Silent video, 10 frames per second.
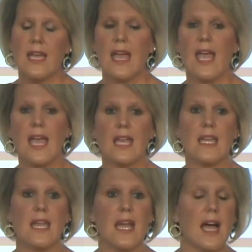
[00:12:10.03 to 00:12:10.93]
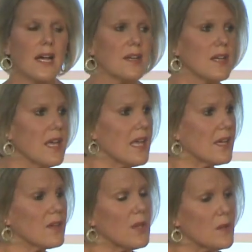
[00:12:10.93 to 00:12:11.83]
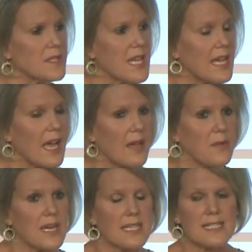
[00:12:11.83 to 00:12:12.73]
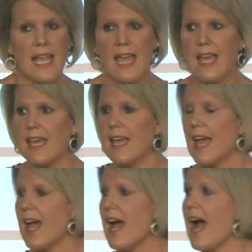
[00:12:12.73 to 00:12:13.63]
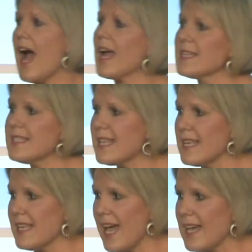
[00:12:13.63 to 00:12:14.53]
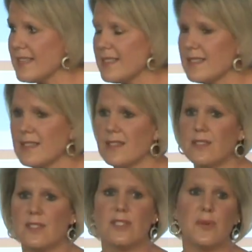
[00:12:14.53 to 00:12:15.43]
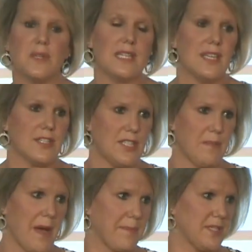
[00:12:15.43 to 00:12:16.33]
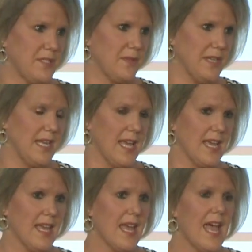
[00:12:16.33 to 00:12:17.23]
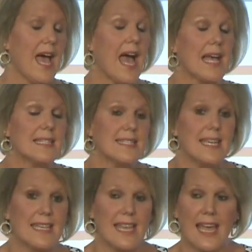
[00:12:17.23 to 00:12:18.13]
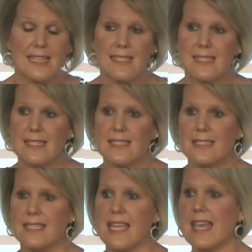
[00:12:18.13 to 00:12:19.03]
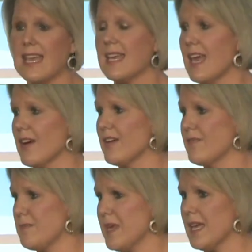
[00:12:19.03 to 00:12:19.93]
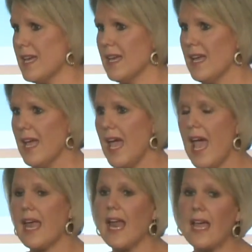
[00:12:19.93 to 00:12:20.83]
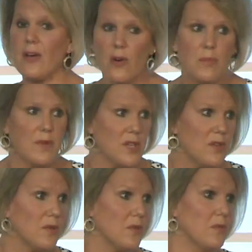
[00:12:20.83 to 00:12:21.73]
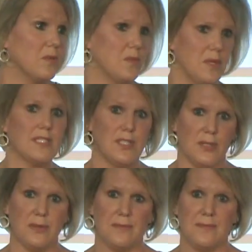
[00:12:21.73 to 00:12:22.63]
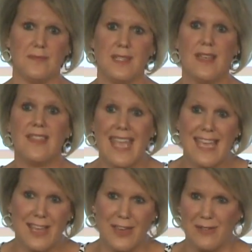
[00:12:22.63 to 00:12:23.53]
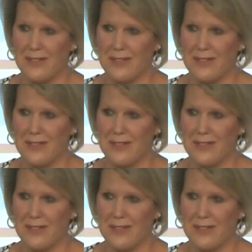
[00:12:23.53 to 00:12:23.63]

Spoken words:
And in closing, I want to say, I said yes to a leadership opportunity. I said yes to taking care of me, and I hope you will too. Thank you.